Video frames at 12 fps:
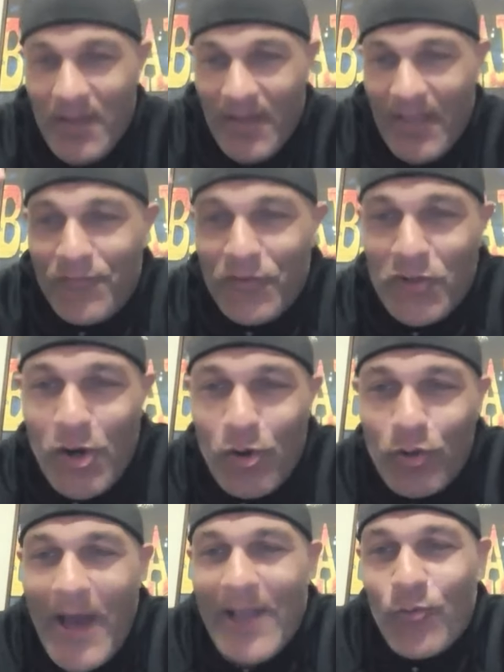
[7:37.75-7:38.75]
If you don't
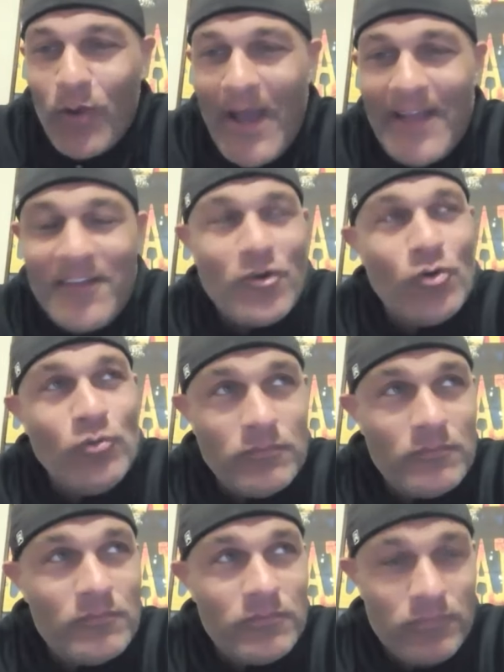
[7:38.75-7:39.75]
like what I do
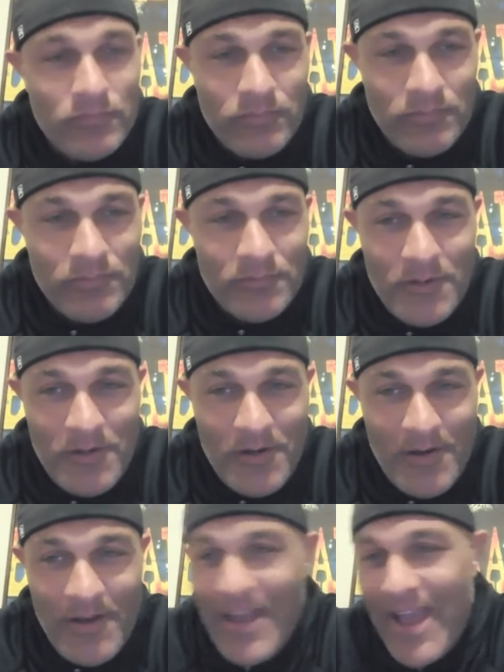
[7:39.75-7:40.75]

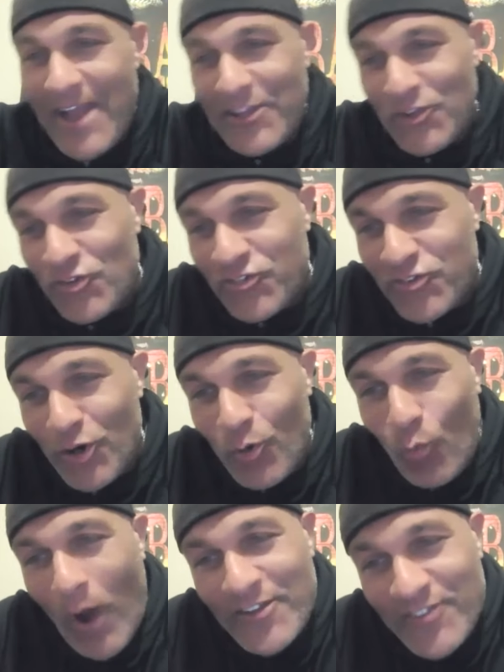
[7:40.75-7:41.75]
and you still
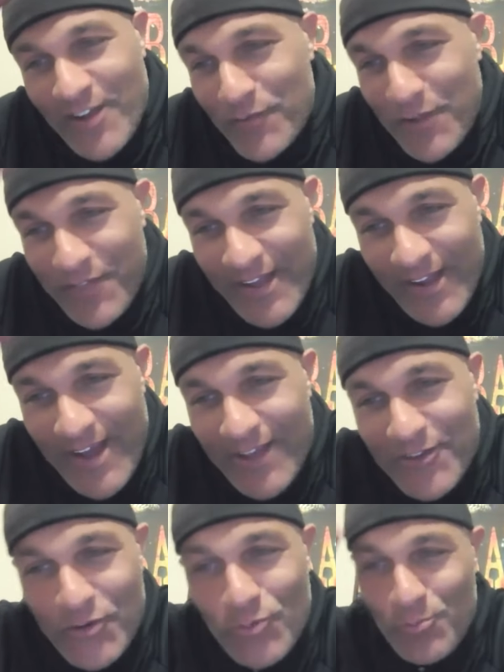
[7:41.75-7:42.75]
watch everything I
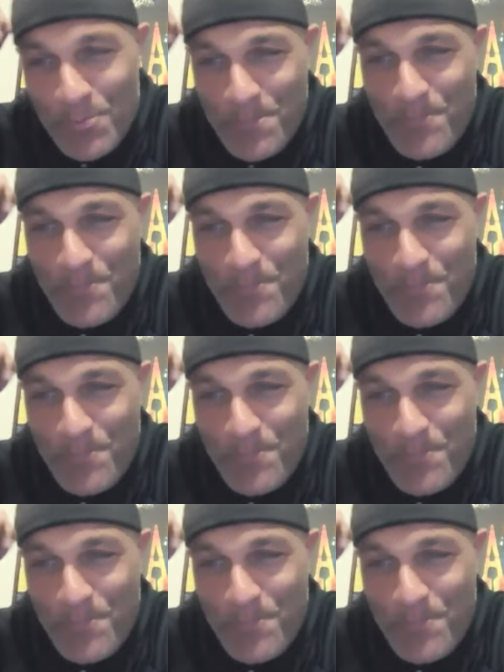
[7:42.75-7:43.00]
do,